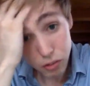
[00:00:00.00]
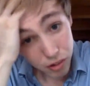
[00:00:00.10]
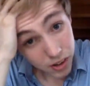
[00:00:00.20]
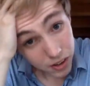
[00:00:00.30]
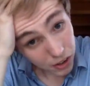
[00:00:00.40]

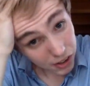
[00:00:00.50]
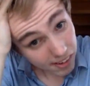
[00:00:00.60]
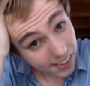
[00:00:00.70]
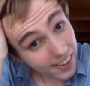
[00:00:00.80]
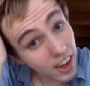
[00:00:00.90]
a great
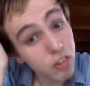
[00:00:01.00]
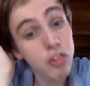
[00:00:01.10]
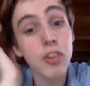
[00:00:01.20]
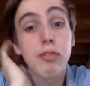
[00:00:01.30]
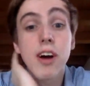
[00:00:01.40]
analysis
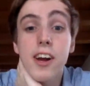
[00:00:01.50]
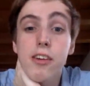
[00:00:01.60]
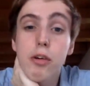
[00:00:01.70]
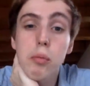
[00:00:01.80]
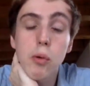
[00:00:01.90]
in a vacuum,